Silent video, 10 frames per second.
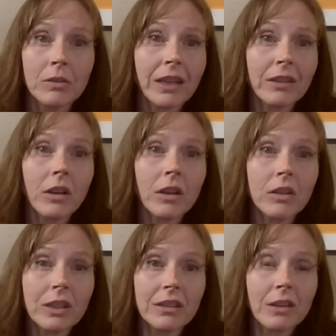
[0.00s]
So
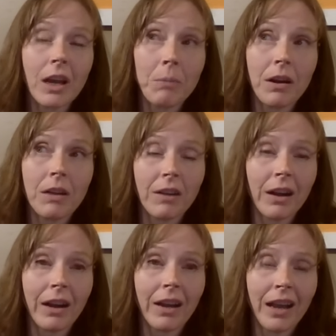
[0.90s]
technology is not part of
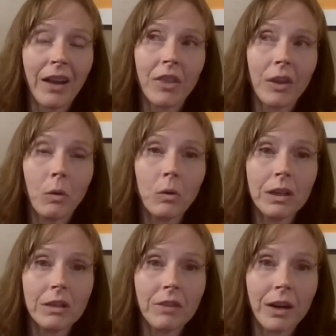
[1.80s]
our a healthy
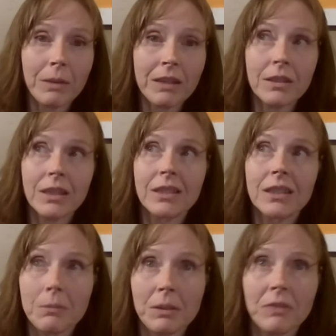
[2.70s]
holding environment. So the
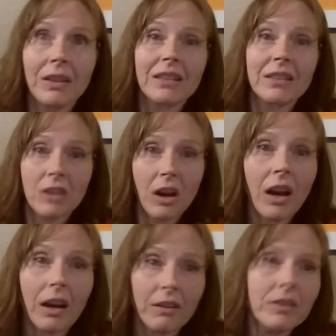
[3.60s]
system is feeling
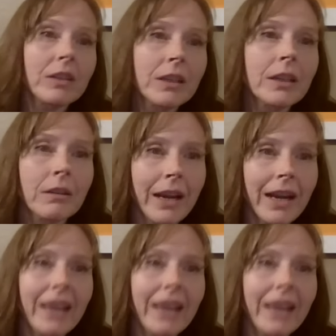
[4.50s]
starved, right?